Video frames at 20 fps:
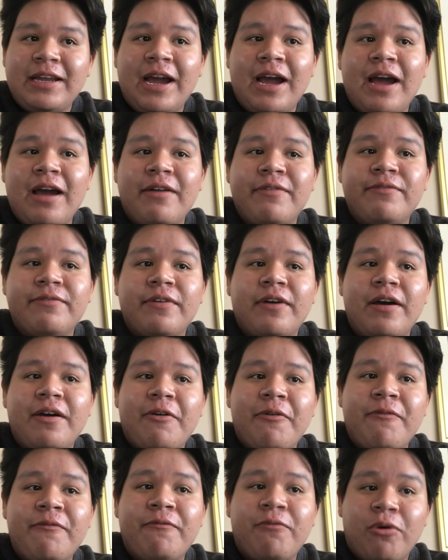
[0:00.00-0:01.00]
I have
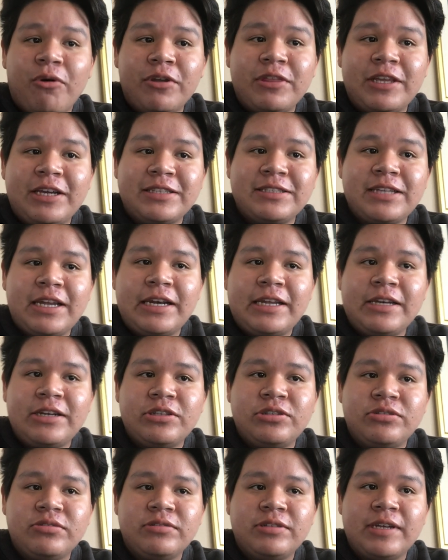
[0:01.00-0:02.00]
4 things that I need to
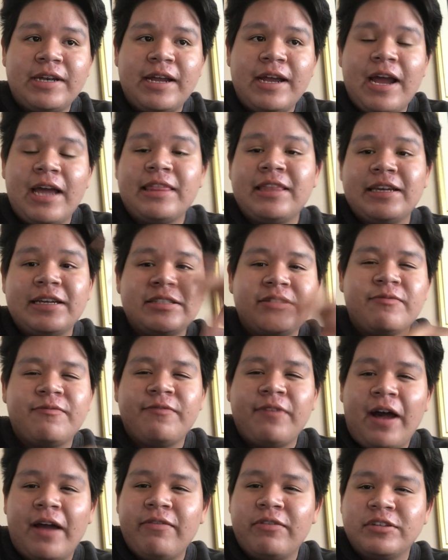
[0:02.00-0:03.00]
do today. I think it's
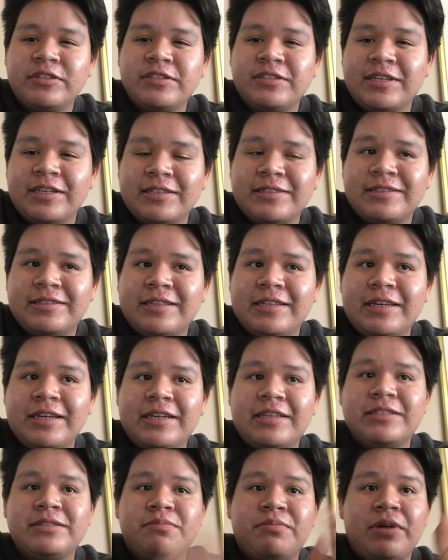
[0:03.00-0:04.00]
5 or 6
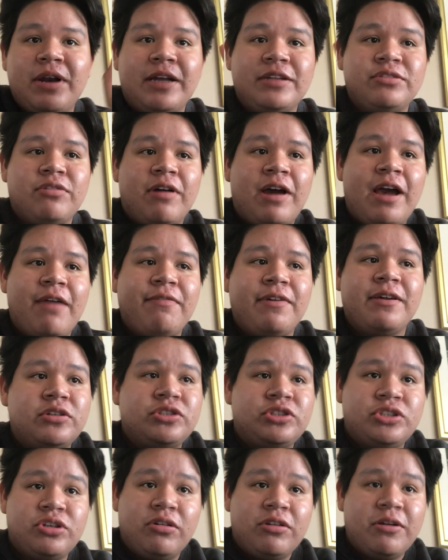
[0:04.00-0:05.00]
things, but I don't have it
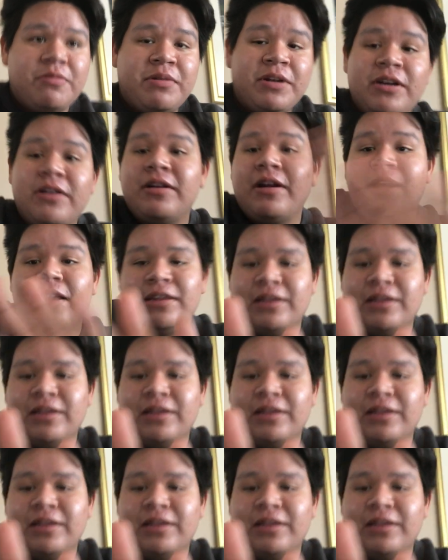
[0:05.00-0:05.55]
shown up here.